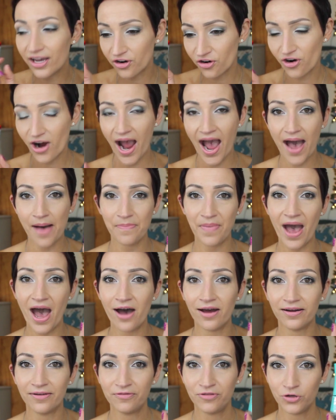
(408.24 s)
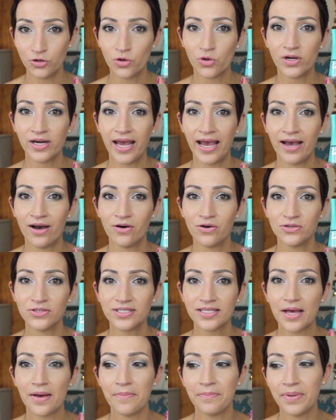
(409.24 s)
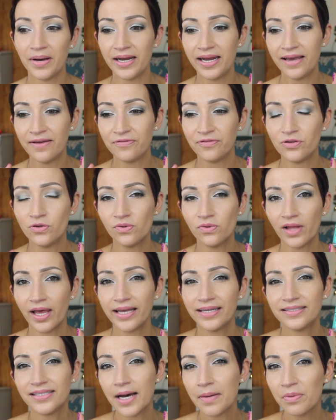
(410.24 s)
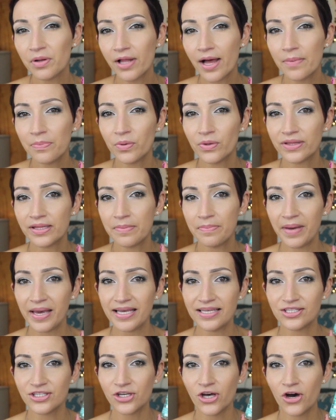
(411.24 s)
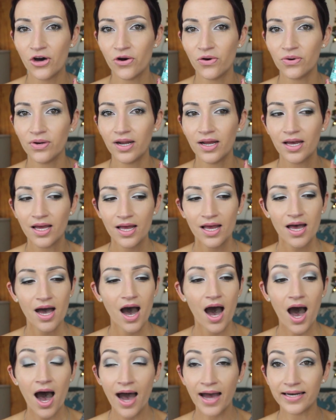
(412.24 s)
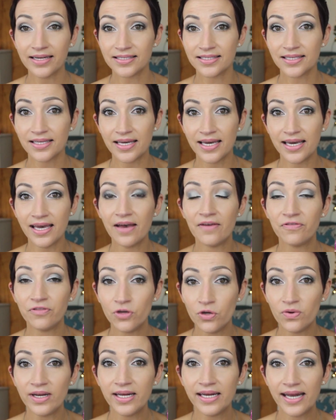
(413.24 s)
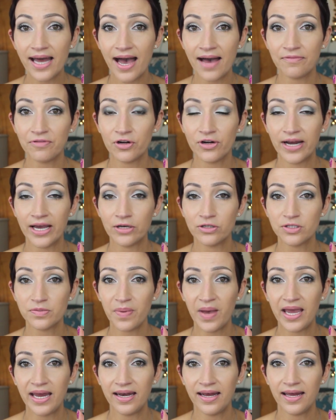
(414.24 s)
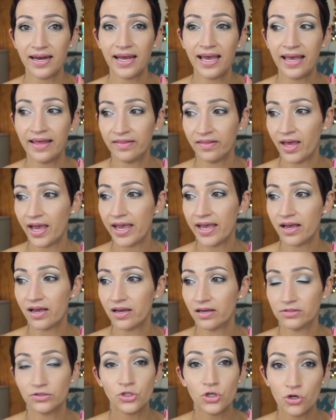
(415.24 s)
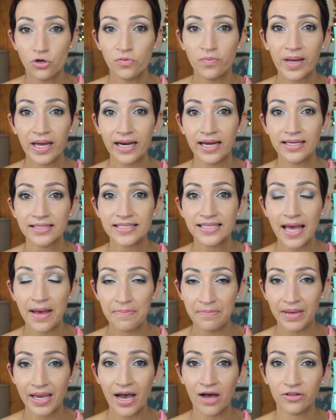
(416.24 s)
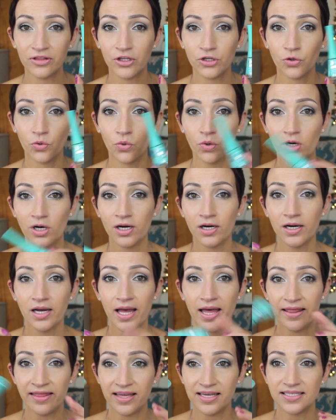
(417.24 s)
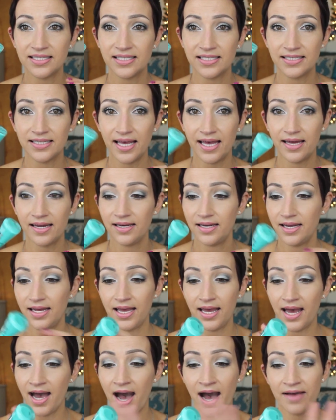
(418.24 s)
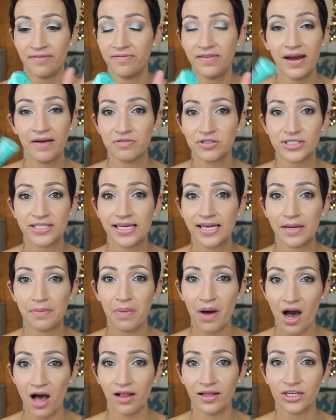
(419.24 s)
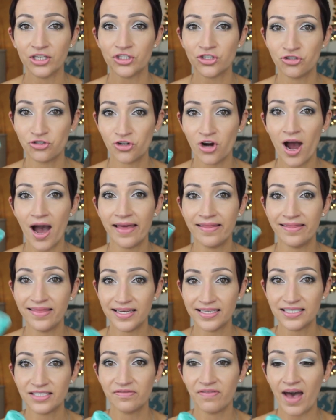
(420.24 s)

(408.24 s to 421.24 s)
crap out of your nails, but if you like double up on the base coat, honestly, if you need to have your nails painted in like two minutes and be out the door, this is it. I've never seen a polish dry this